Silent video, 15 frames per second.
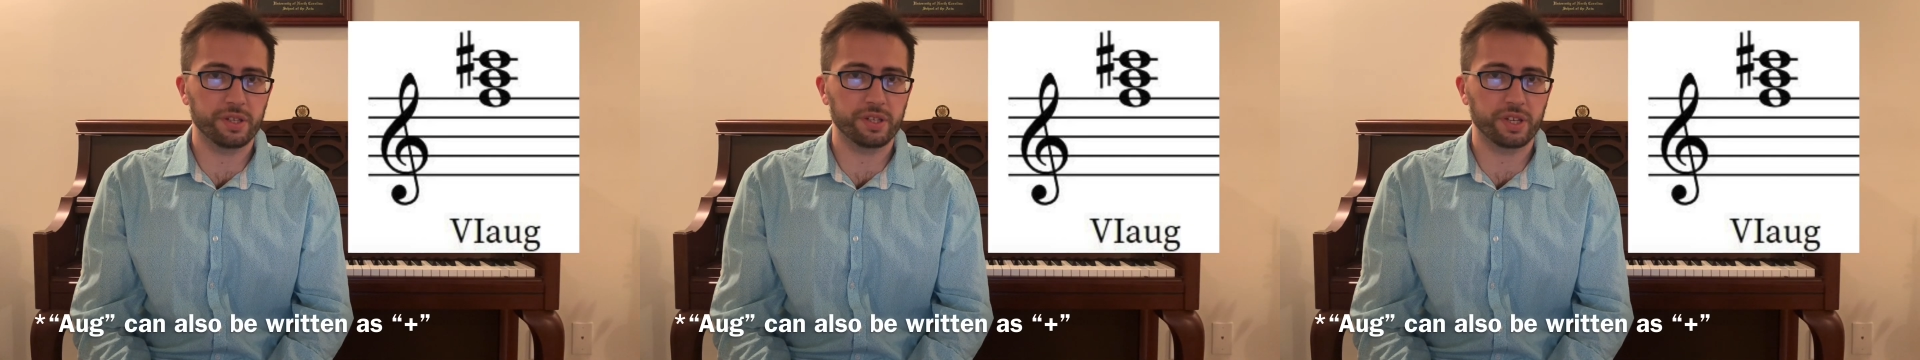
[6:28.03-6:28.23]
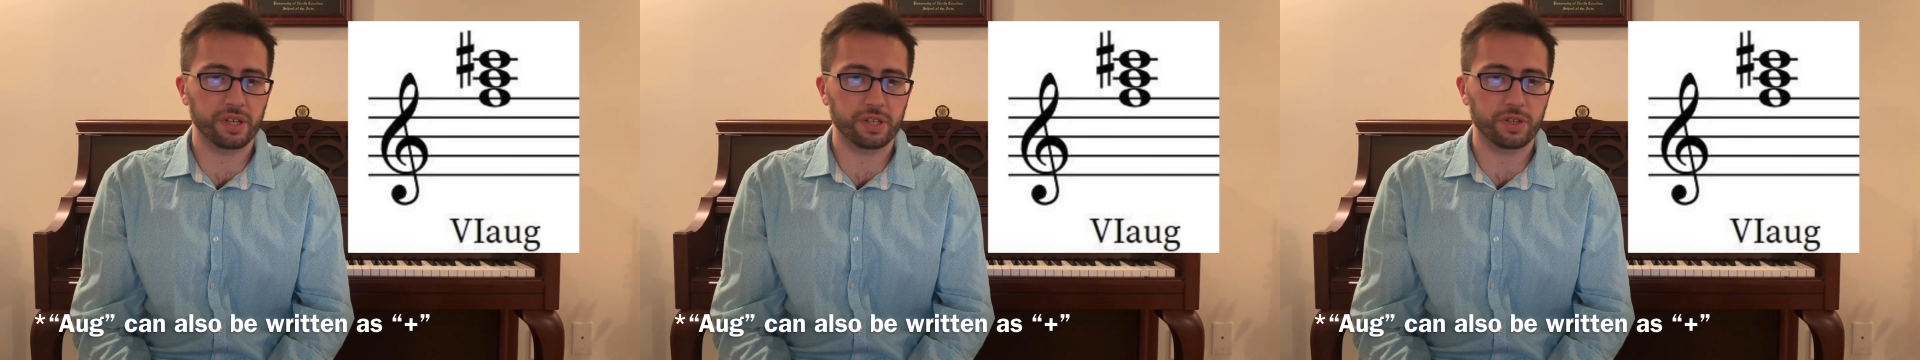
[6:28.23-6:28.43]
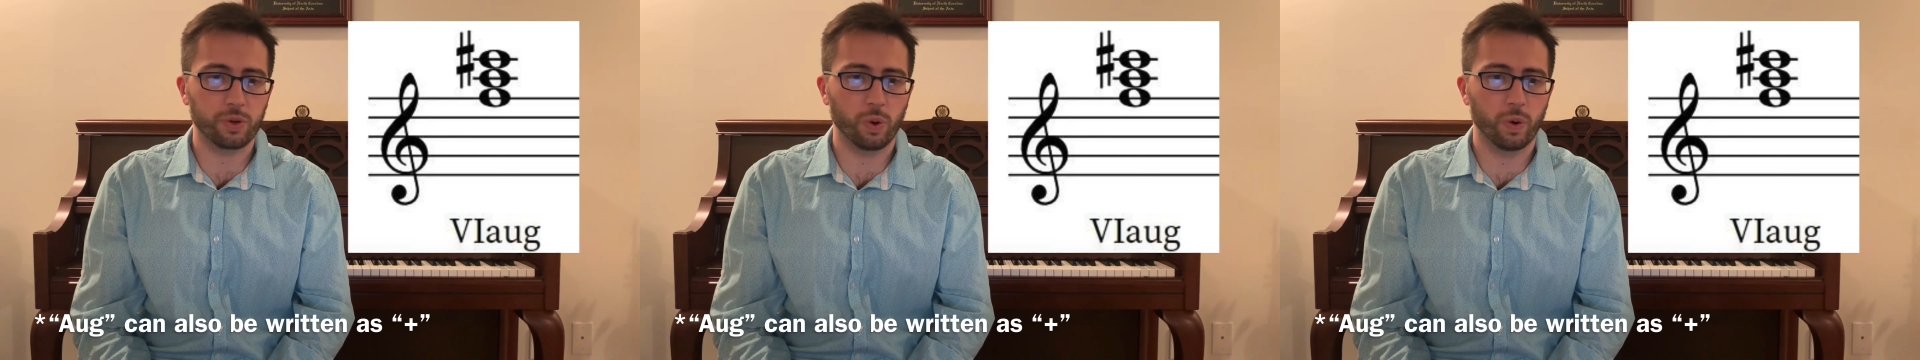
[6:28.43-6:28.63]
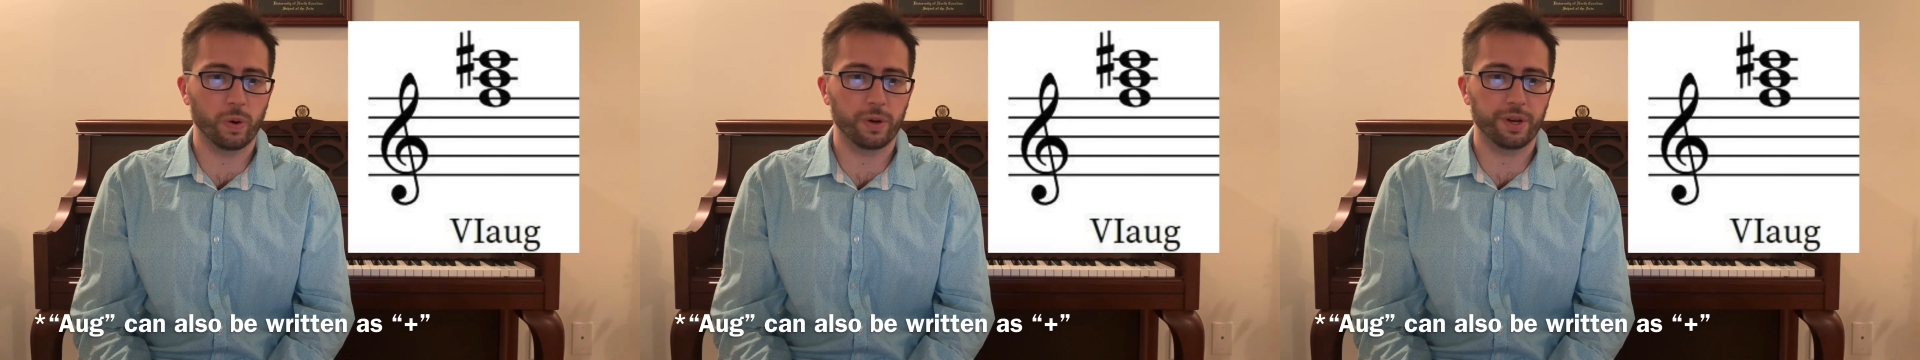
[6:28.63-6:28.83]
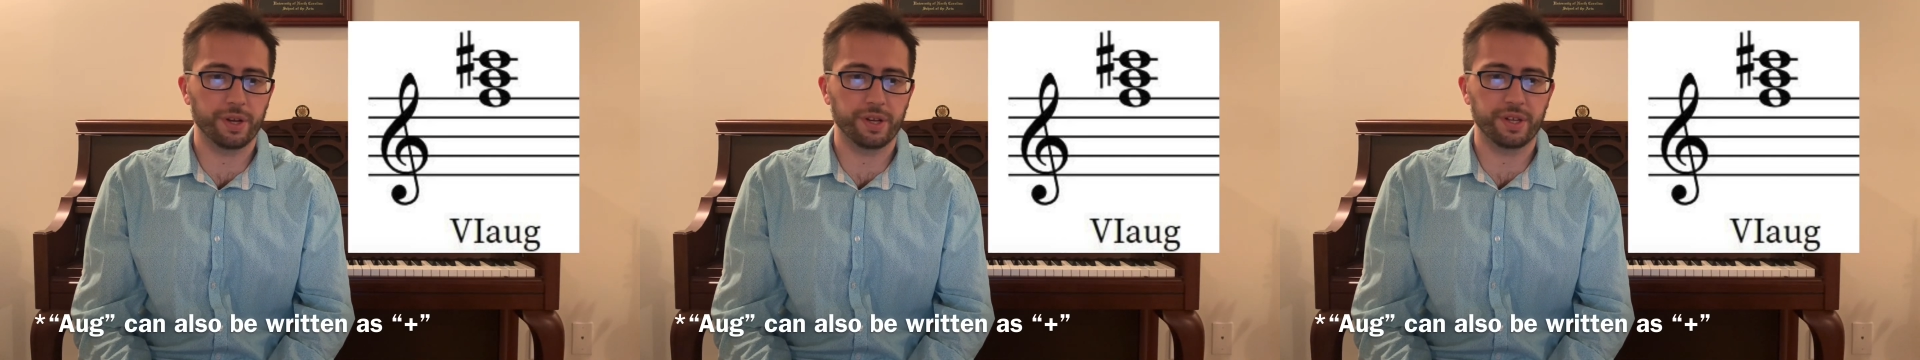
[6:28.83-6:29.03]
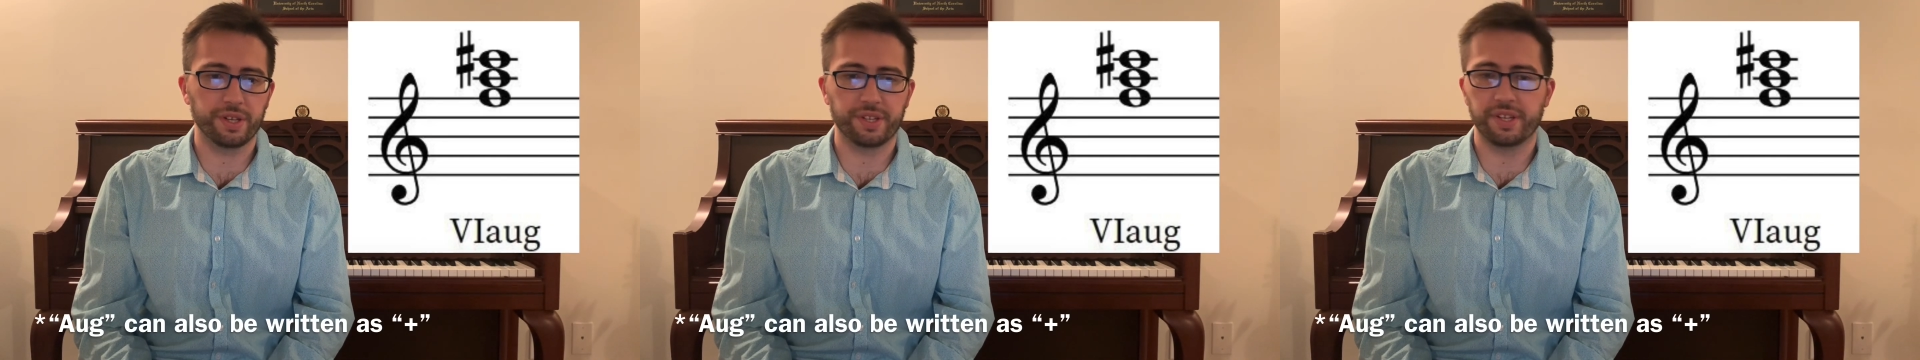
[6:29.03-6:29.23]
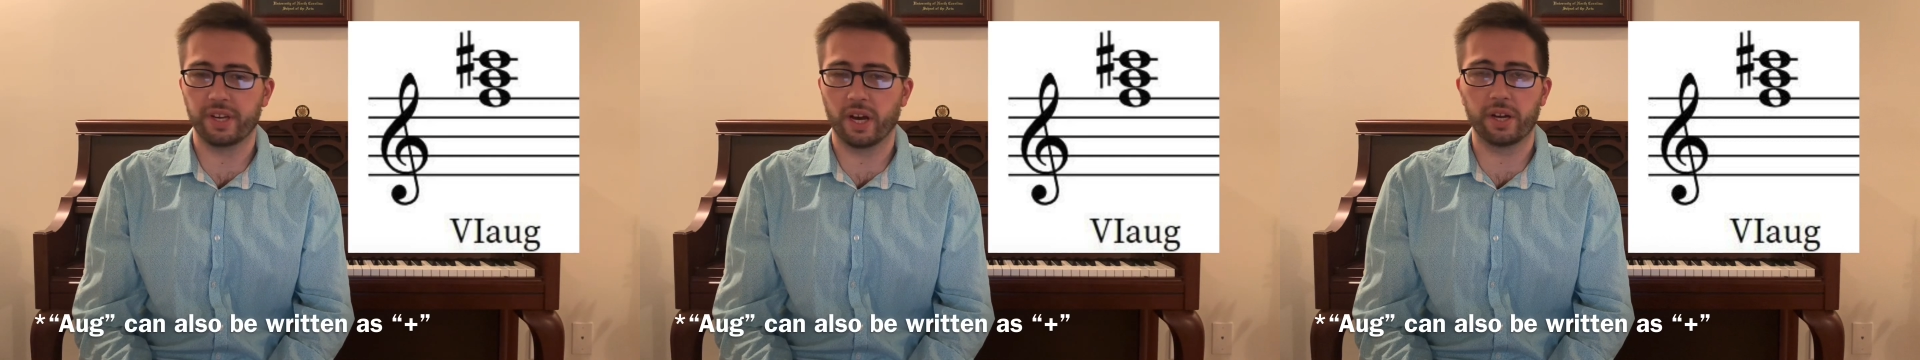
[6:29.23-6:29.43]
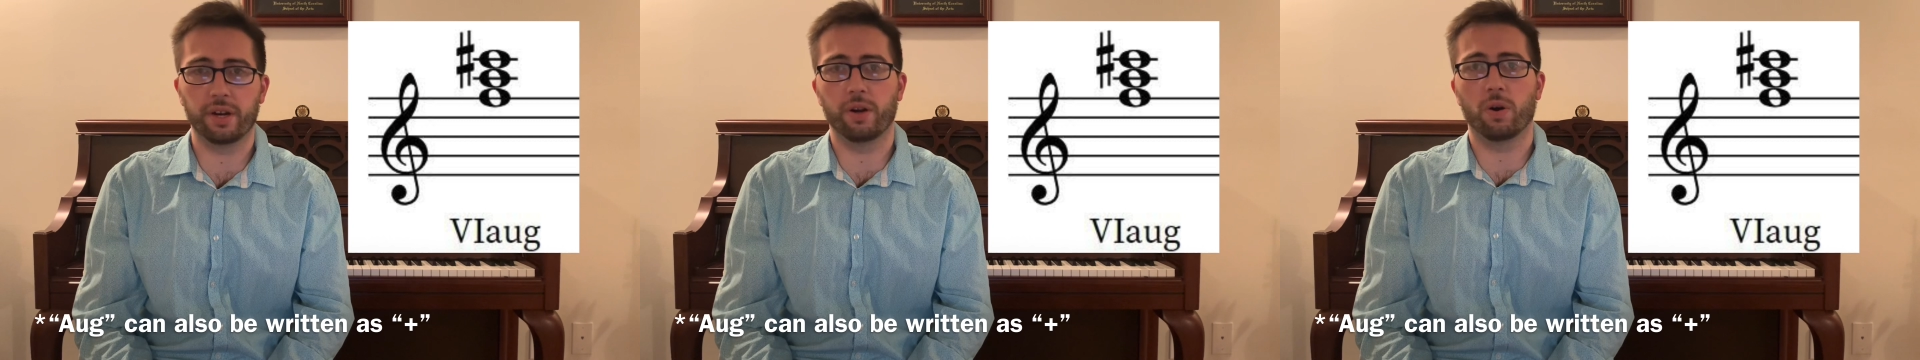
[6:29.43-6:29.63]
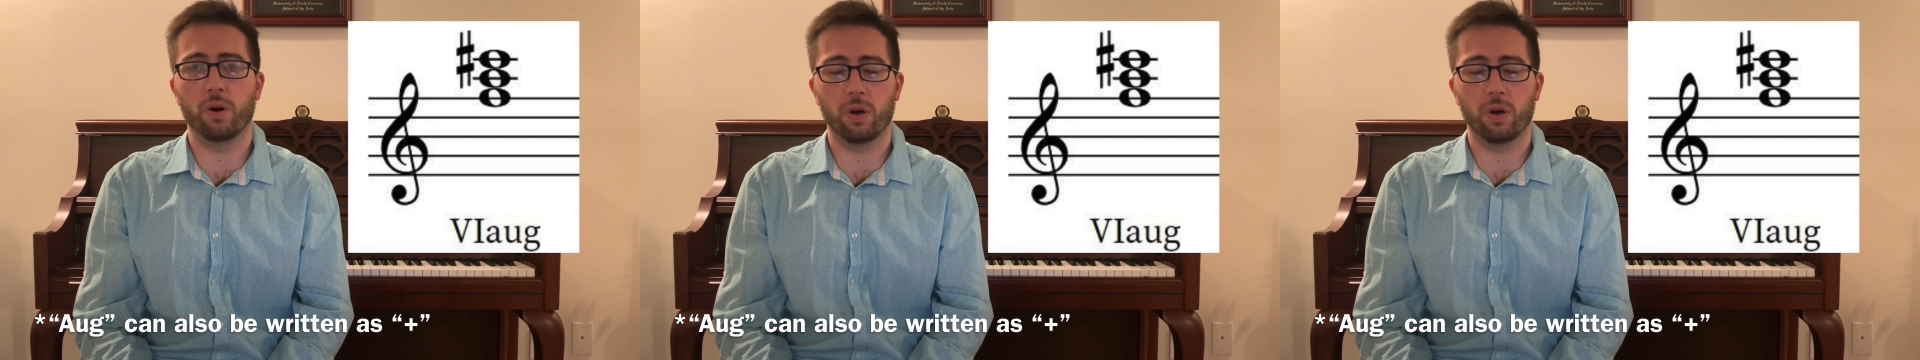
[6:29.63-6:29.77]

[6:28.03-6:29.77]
chord is not at all